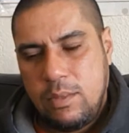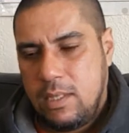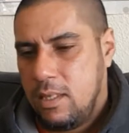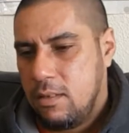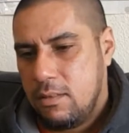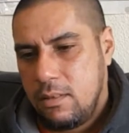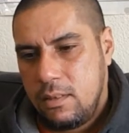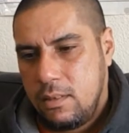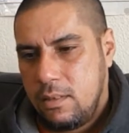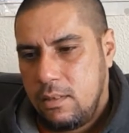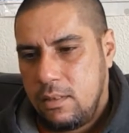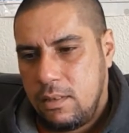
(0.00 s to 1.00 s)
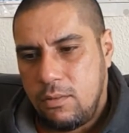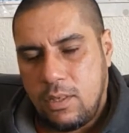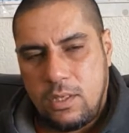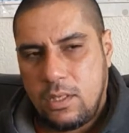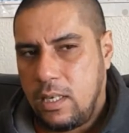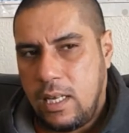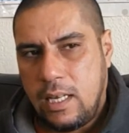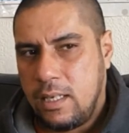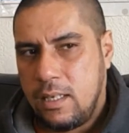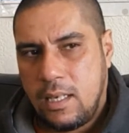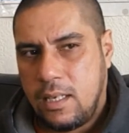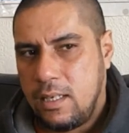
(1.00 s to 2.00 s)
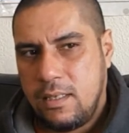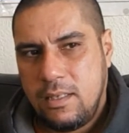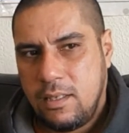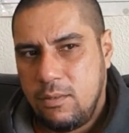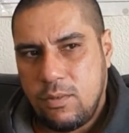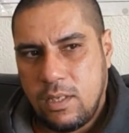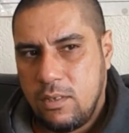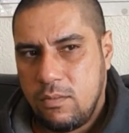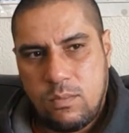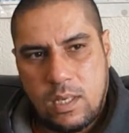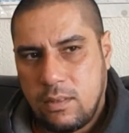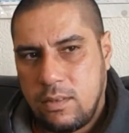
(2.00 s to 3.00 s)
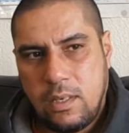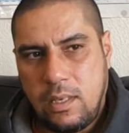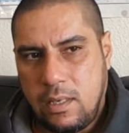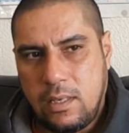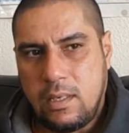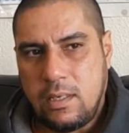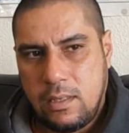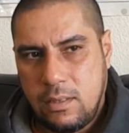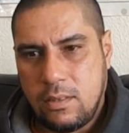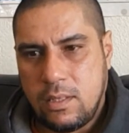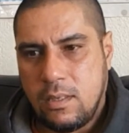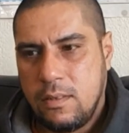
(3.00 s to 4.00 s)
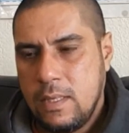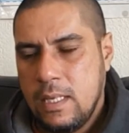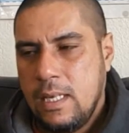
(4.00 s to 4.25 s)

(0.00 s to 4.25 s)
mean, it was just landlines and word of mouth, really, you know.